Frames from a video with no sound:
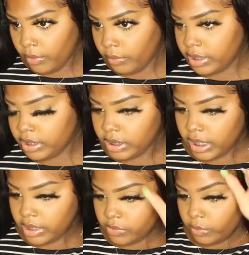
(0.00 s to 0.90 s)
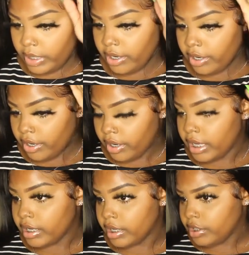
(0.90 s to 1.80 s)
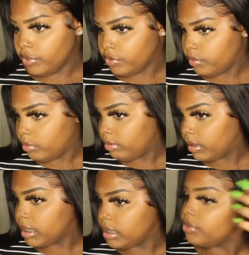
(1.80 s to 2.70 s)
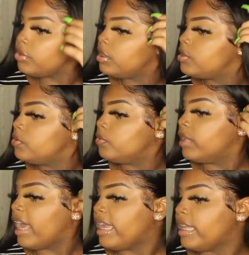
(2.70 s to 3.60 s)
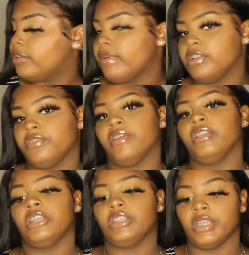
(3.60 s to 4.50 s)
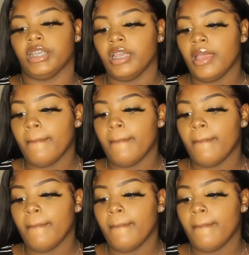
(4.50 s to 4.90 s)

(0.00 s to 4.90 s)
which is weird and unusual because usually it's too light and then you add your foundation.